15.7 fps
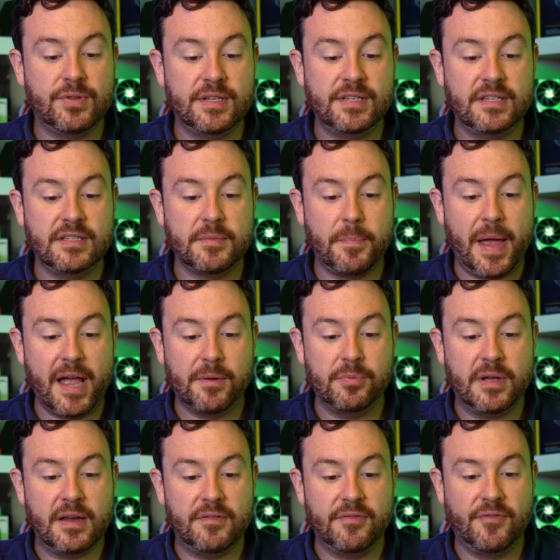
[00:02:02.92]
this is a
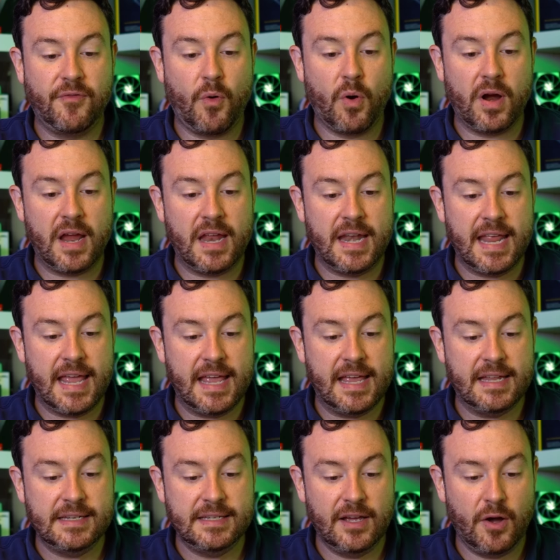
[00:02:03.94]
backplate for an
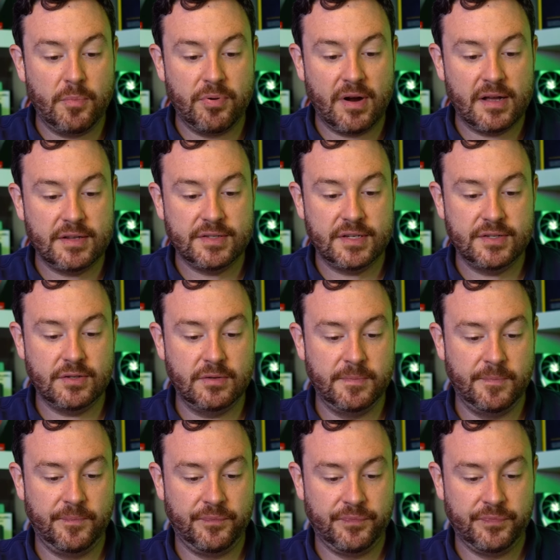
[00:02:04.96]
Intel processor.
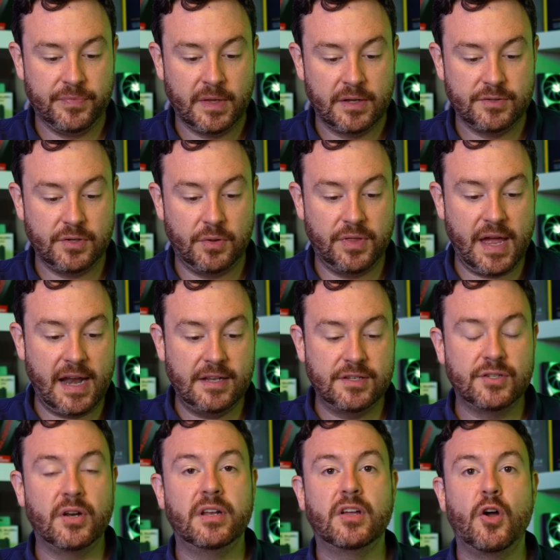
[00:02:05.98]
So that is
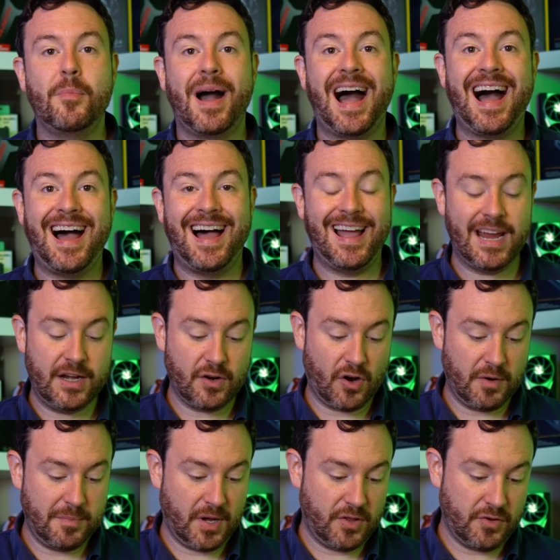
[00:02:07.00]
going to go behind
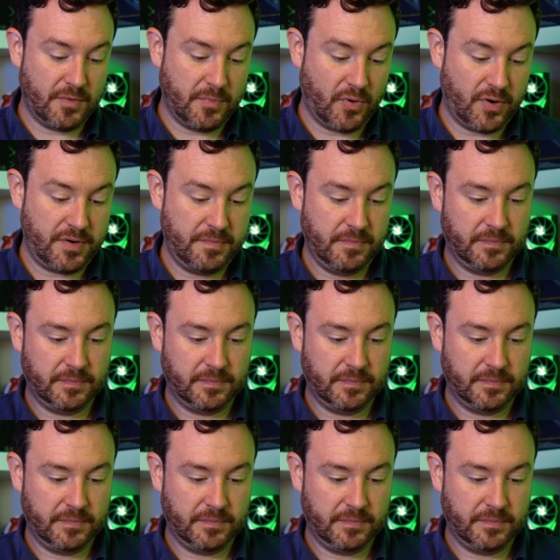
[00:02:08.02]
our motherboard.